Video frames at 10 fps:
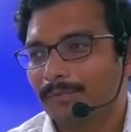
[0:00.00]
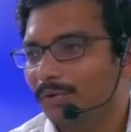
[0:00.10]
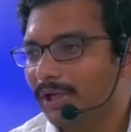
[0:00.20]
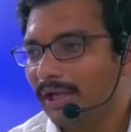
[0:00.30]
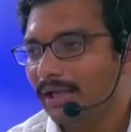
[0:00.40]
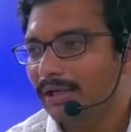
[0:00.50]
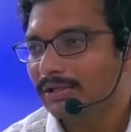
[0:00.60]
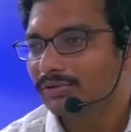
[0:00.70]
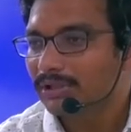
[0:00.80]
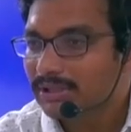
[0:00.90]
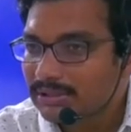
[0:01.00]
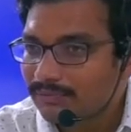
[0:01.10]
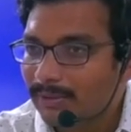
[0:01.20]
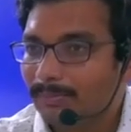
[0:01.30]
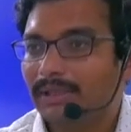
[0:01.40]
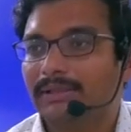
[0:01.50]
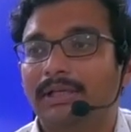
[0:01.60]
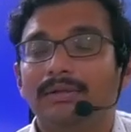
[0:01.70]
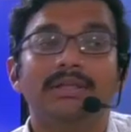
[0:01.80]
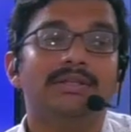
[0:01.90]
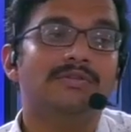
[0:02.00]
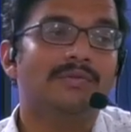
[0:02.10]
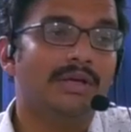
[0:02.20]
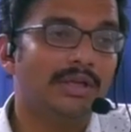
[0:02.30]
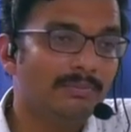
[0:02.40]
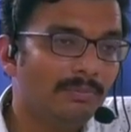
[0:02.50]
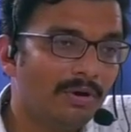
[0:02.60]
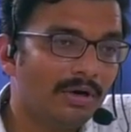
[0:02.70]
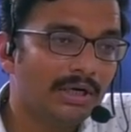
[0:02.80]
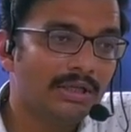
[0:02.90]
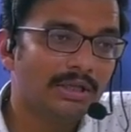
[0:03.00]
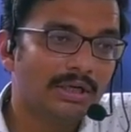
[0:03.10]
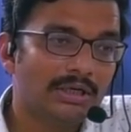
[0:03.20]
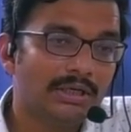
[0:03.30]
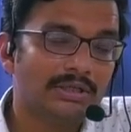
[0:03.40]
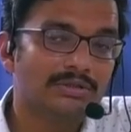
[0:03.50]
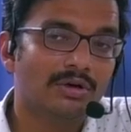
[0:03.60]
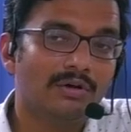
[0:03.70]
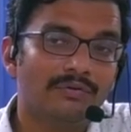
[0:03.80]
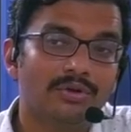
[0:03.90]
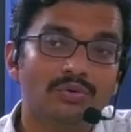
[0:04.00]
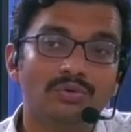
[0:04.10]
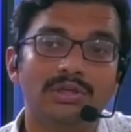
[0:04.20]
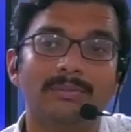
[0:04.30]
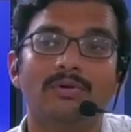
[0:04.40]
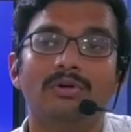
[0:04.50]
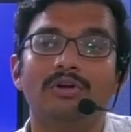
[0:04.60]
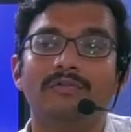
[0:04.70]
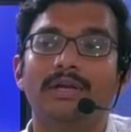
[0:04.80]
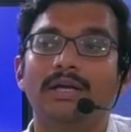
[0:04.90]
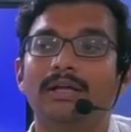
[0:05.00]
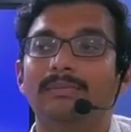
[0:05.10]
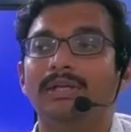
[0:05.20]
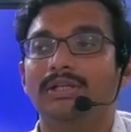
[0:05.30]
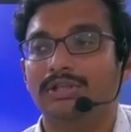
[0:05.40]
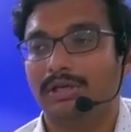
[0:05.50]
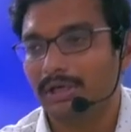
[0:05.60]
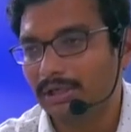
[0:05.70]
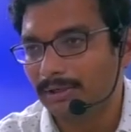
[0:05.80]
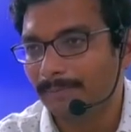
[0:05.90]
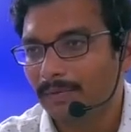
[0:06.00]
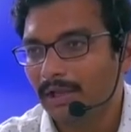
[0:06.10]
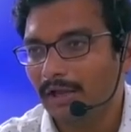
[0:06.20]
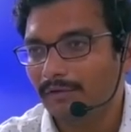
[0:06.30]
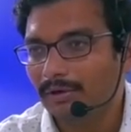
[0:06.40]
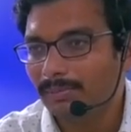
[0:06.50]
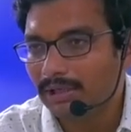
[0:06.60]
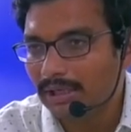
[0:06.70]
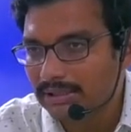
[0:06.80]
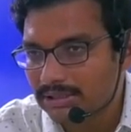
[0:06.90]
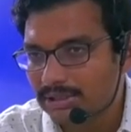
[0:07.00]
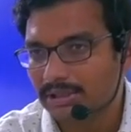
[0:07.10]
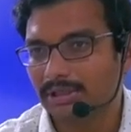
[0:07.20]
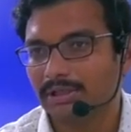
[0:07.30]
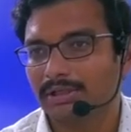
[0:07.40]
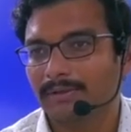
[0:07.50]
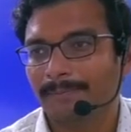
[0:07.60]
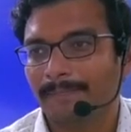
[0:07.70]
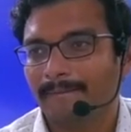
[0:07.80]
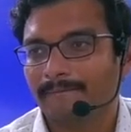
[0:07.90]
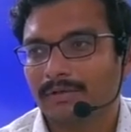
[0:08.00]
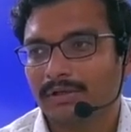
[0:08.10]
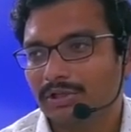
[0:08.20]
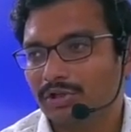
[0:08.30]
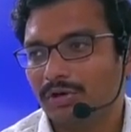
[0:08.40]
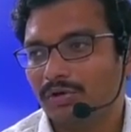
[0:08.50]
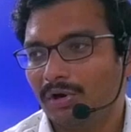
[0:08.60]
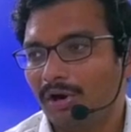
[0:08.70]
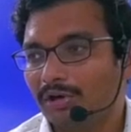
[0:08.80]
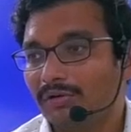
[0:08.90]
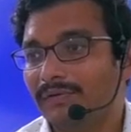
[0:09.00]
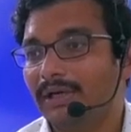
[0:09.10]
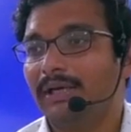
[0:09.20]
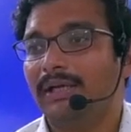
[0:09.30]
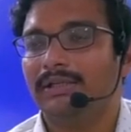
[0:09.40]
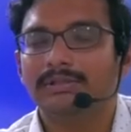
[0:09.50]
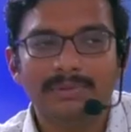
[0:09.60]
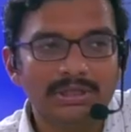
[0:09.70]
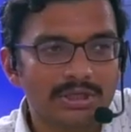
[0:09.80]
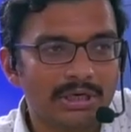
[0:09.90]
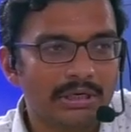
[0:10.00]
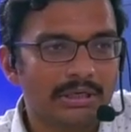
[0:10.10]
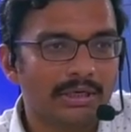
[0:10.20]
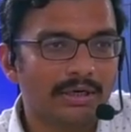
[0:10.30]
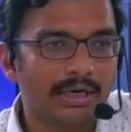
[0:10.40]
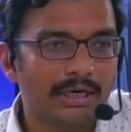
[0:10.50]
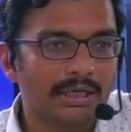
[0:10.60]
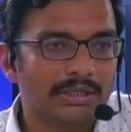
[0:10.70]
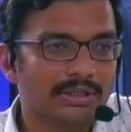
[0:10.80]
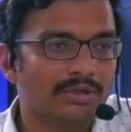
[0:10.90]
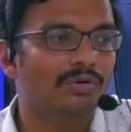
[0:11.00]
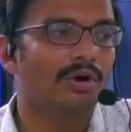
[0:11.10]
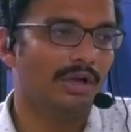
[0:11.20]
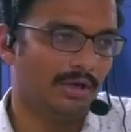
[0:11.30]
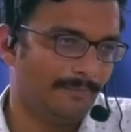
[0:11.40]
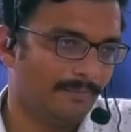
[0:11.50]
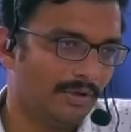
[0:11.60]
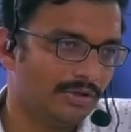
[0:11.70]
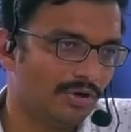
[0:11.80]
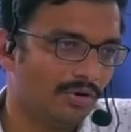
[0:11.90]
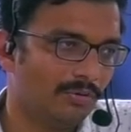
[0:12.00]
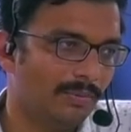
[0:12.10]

Okay, so this is one big thing. This is very important in the context of huge amount of data being generated. Everybody has internet. Yes or no? Lot of data is being generated. Data is the new oil. Yes or no?